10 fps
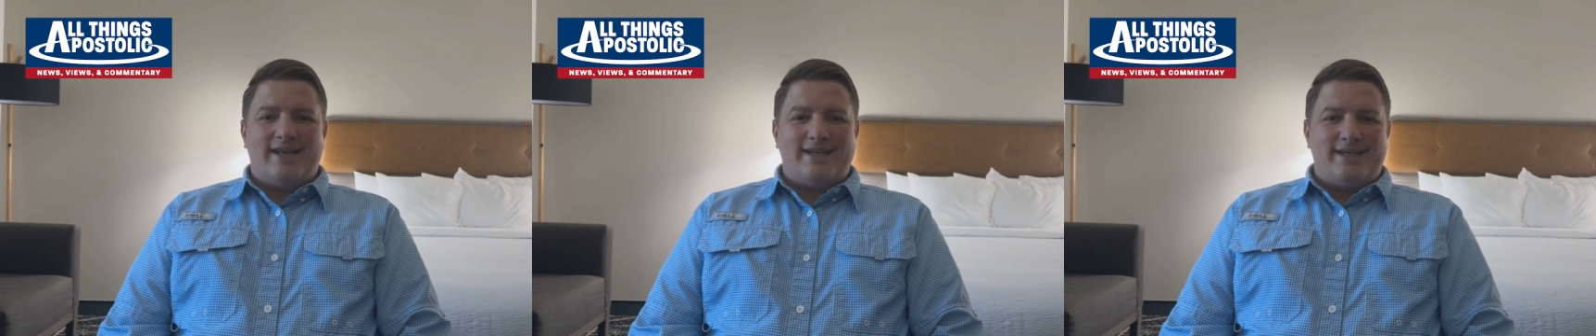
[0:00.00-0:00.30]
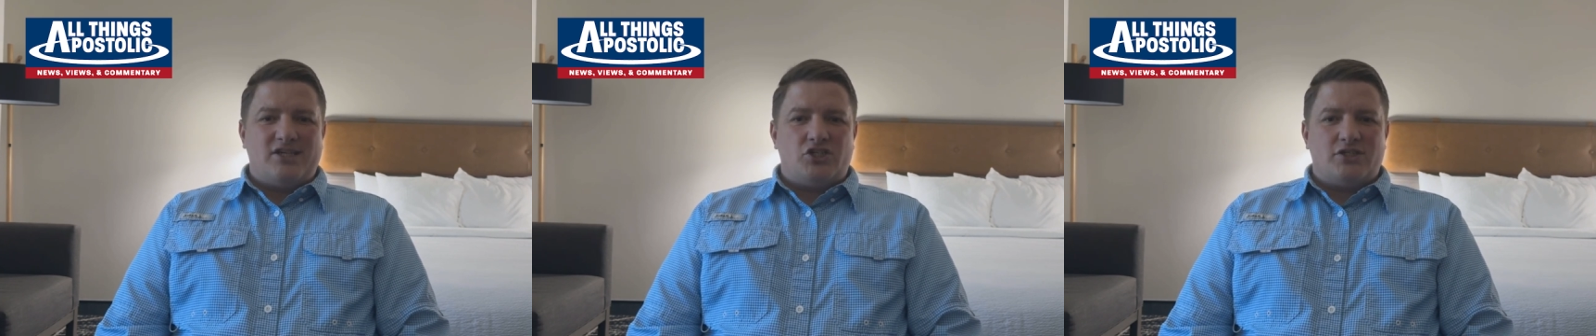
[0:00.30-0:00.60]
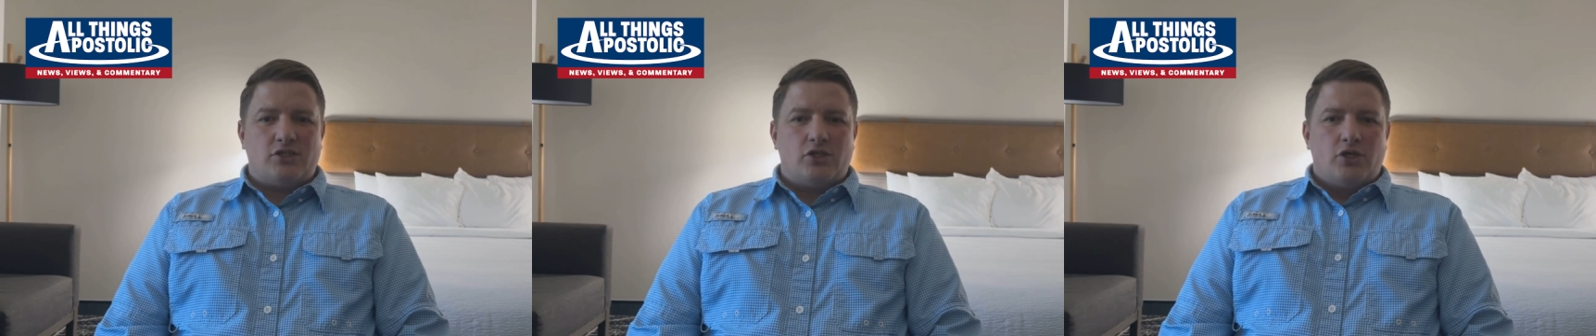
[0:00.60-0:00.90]
In
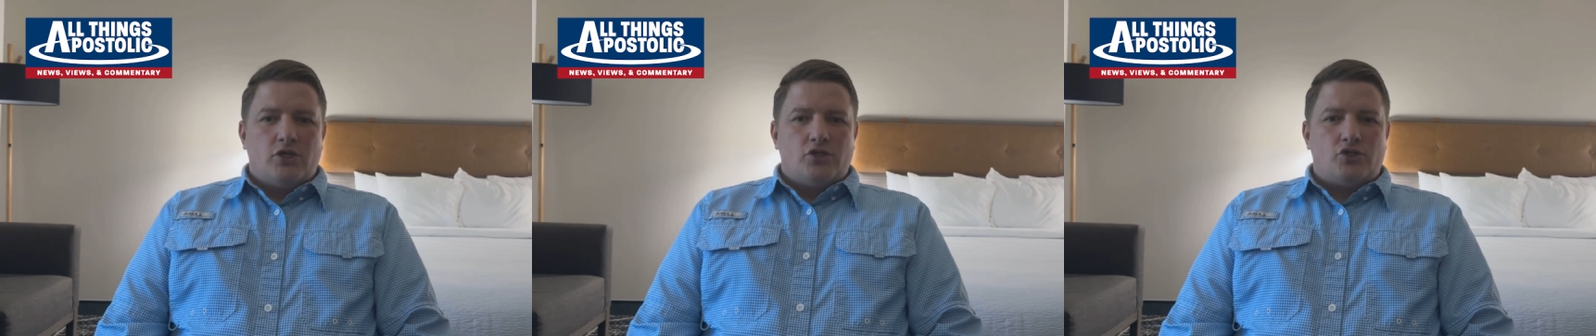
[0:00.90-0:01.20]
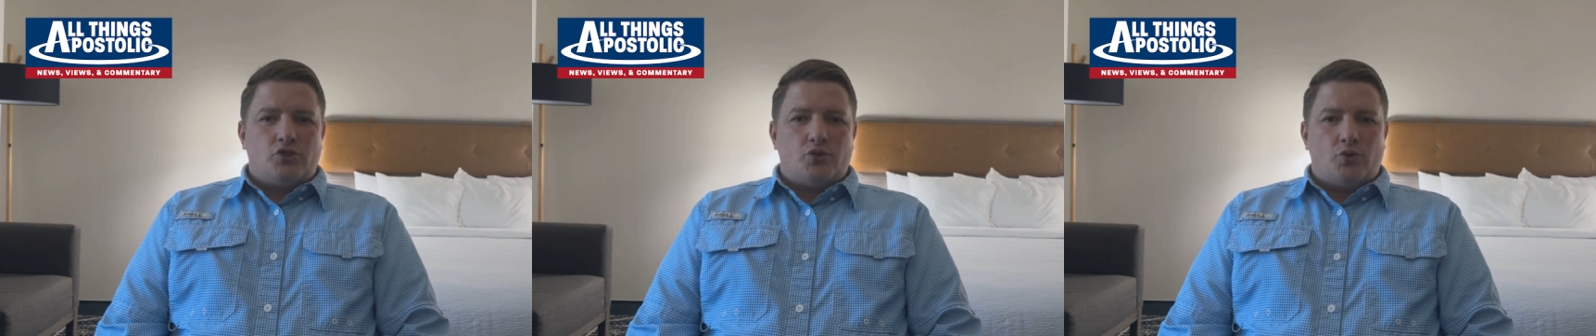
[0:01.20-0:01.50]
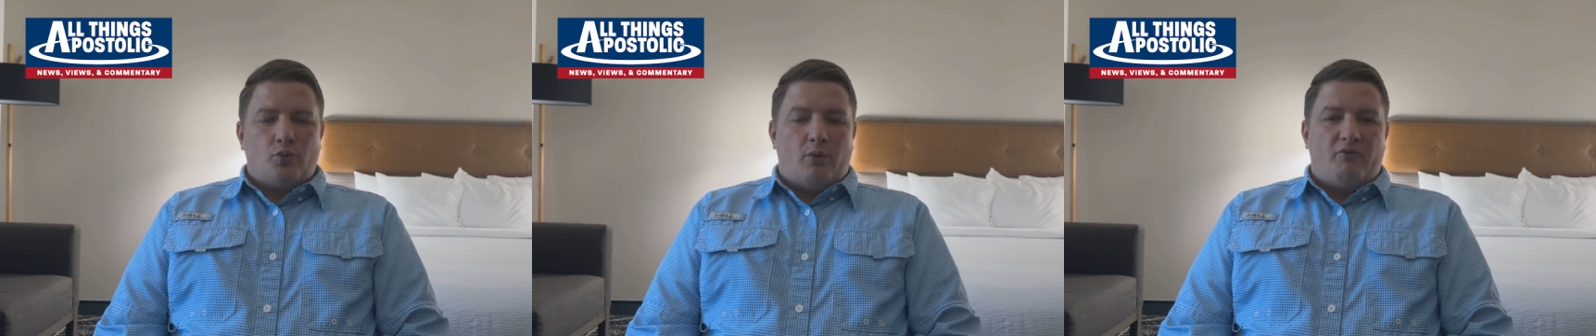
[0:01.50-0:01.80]
addition
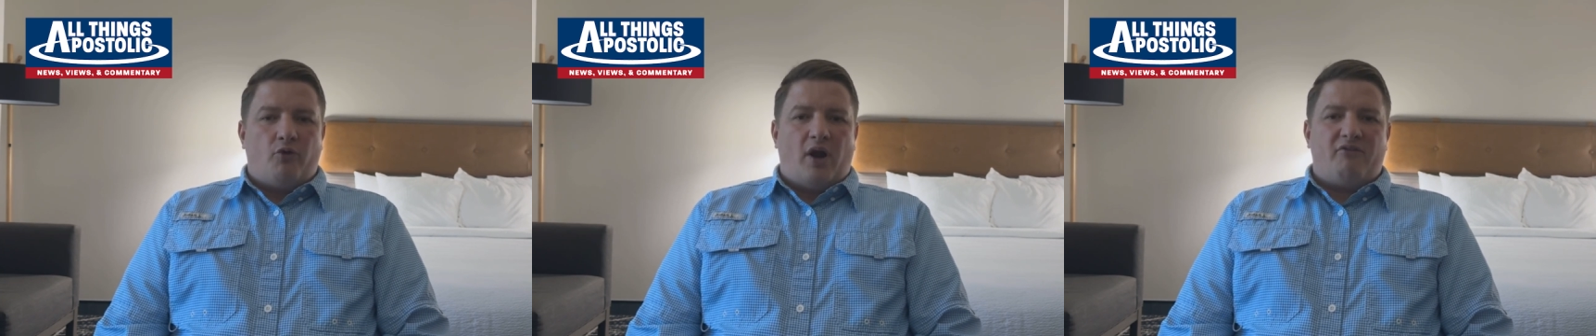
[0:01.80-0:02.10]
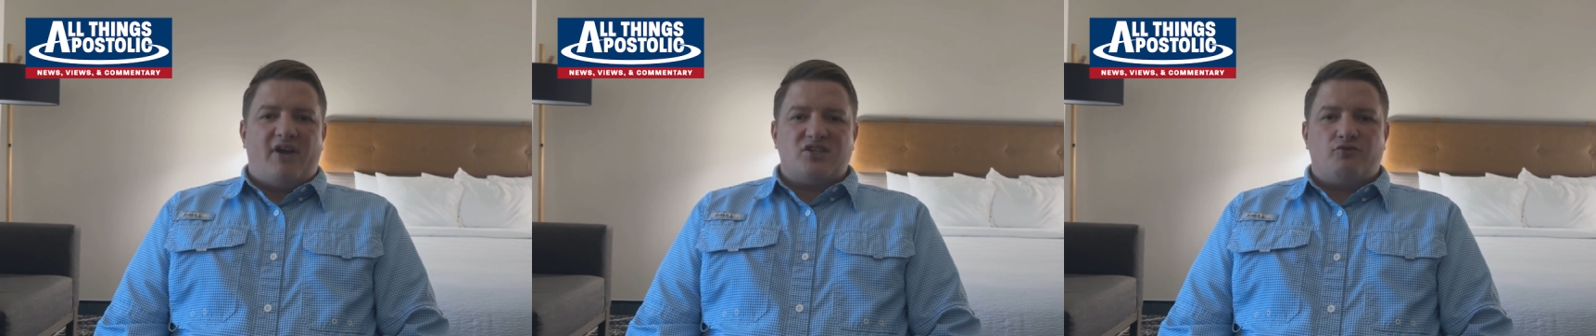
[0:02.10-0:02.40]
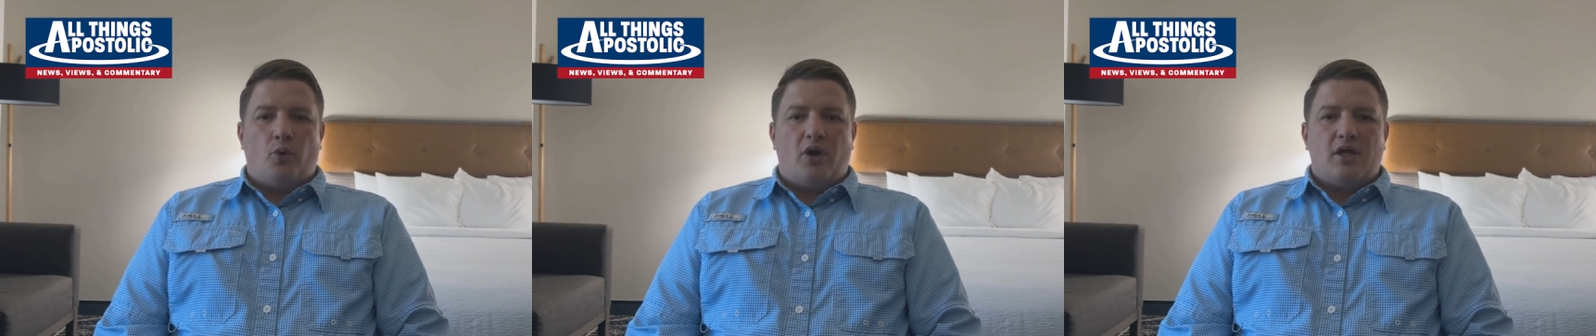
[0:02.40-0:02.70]
to, well, before I
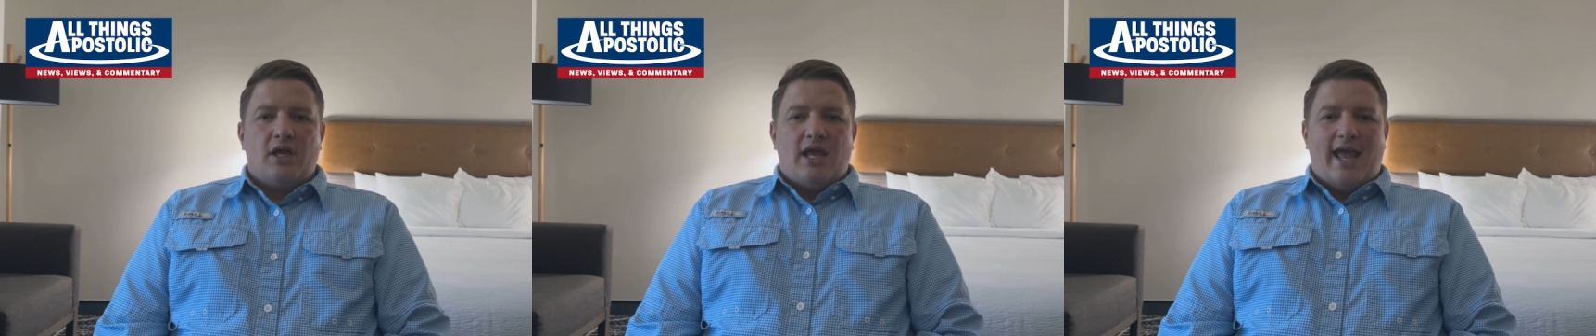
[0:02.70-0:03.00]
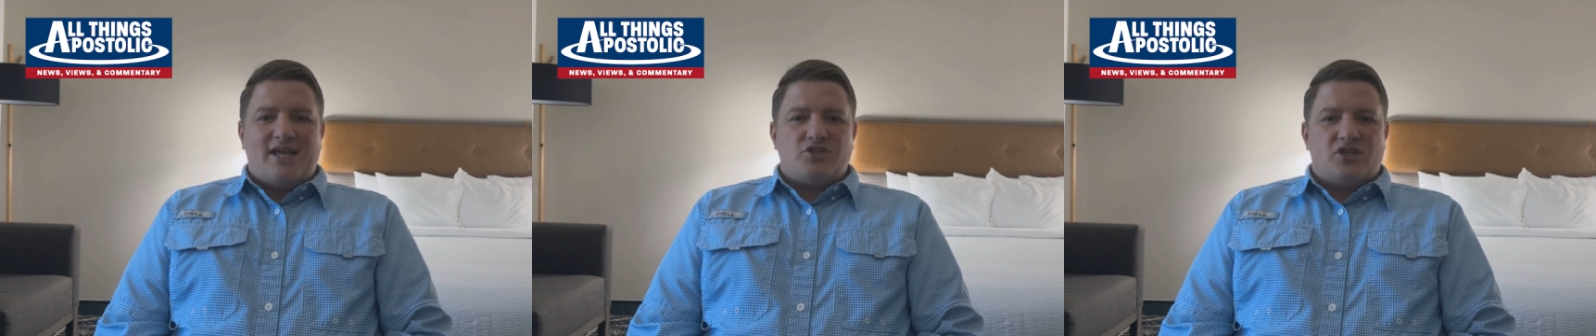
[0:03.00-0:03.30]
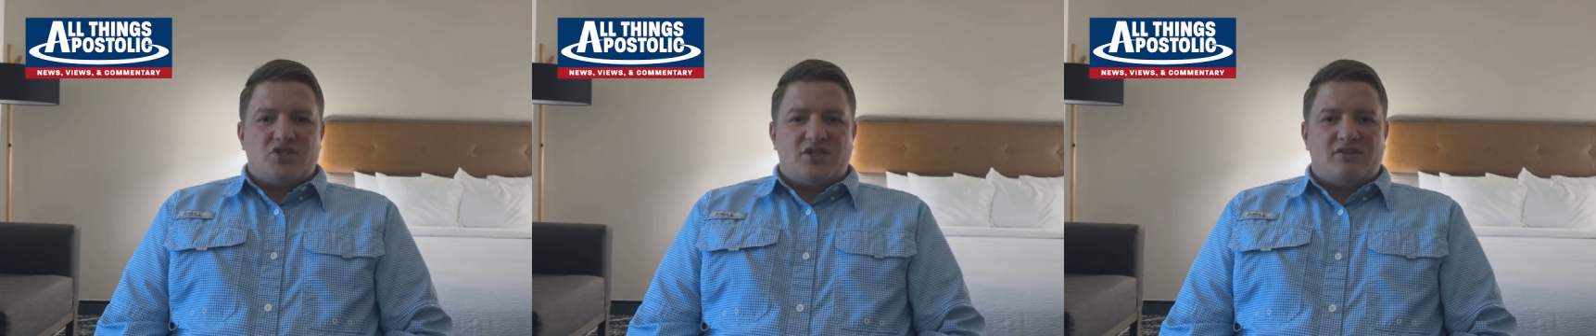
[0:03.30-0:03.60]
fast forward, as you
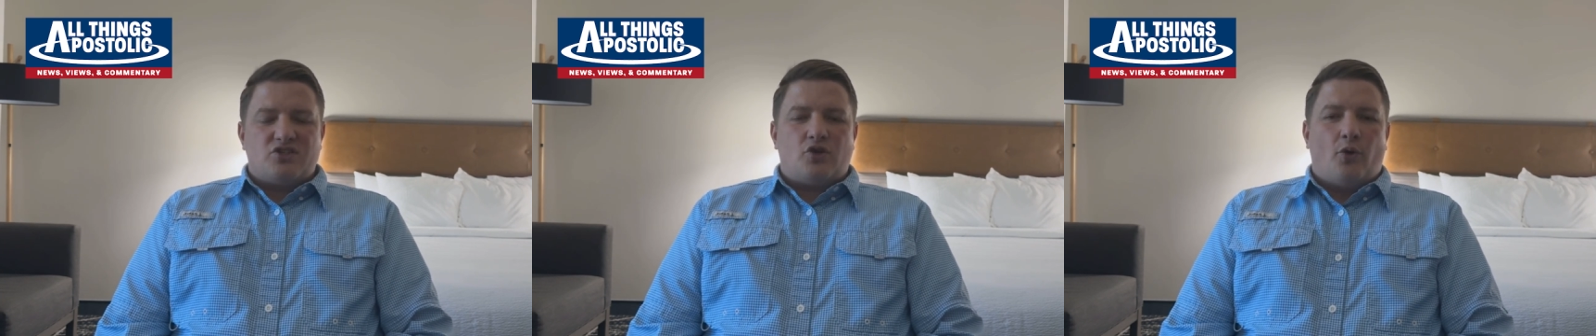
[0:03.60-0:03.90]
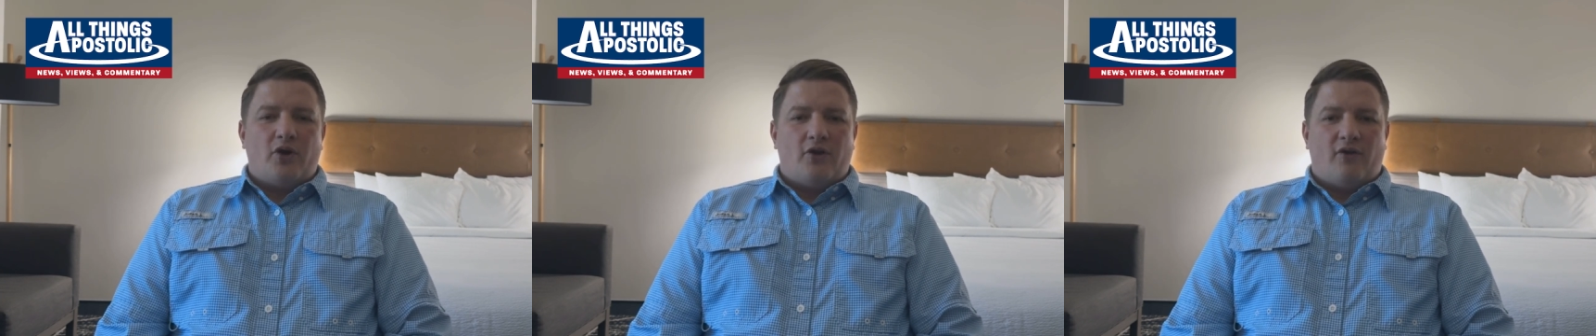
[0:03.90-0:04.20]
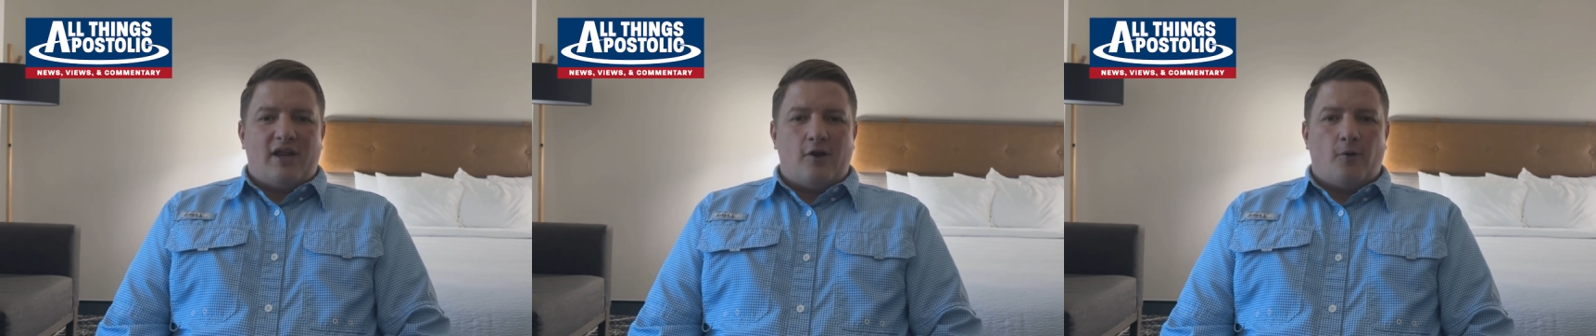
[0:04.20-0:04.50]
can see in this
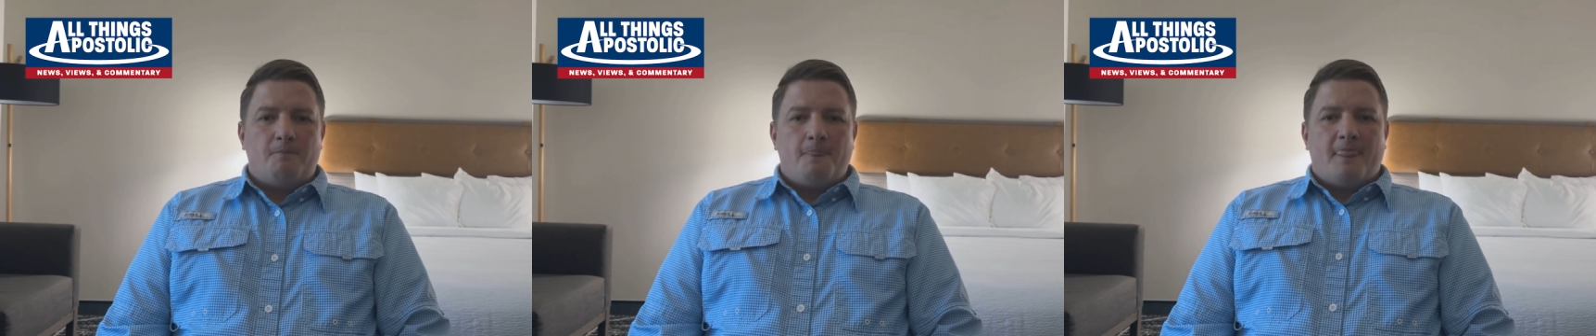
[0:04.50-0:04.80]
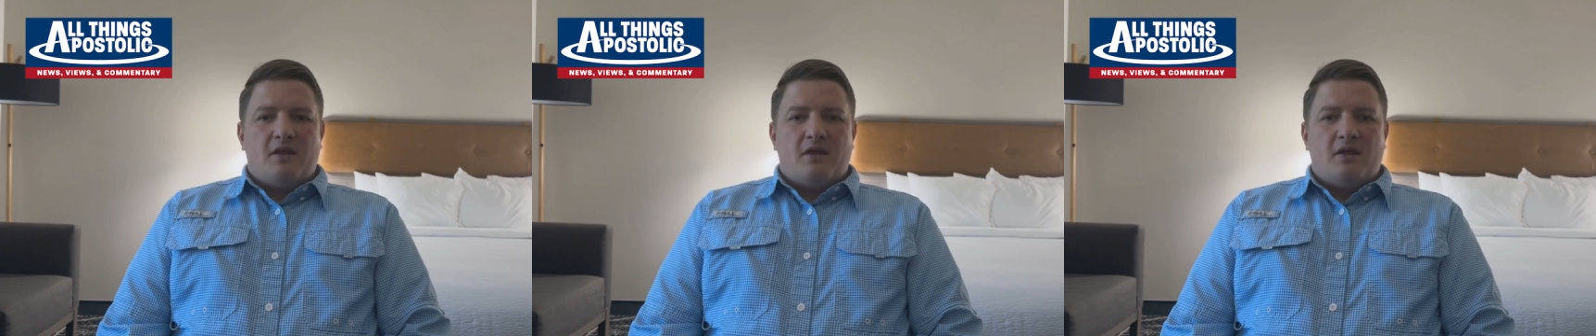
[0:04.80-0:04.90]
courtyard here,